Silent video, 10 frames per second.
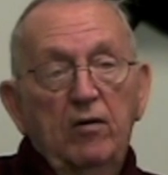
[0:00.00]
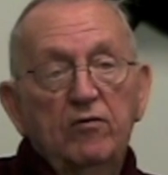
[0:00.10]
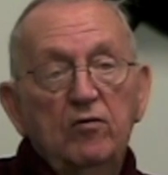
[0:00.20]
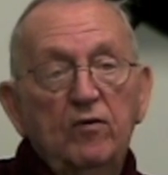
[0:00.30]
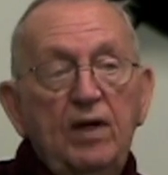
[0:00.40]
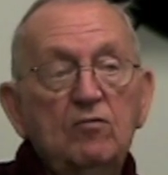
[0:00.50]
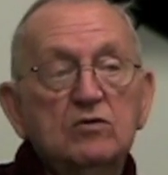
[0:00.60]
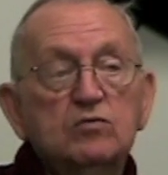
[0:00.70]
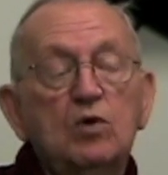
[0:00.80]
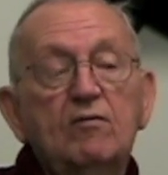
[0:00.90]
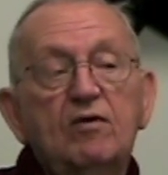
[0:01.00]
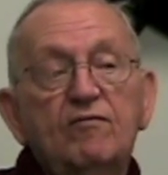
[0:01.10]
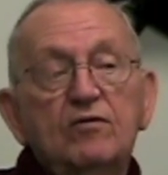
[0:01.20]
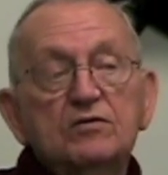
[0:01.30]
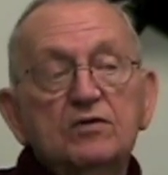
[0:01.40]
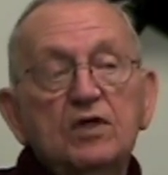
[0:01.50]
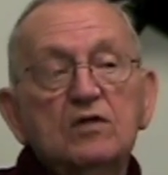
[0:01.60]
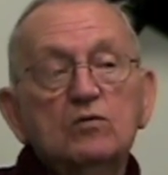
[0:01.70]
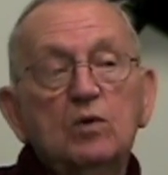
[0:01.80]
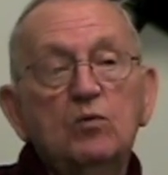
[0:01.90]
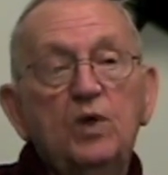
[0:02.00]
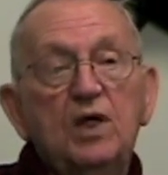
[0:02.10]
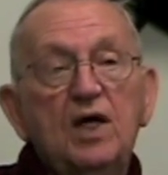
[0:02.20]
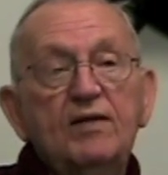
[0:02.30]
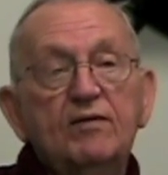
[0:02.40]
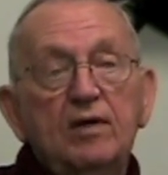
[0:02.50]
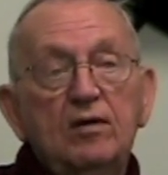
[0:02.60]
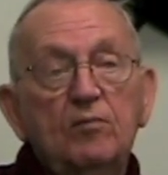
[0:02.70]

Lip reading: So that was one of our first things when we got there,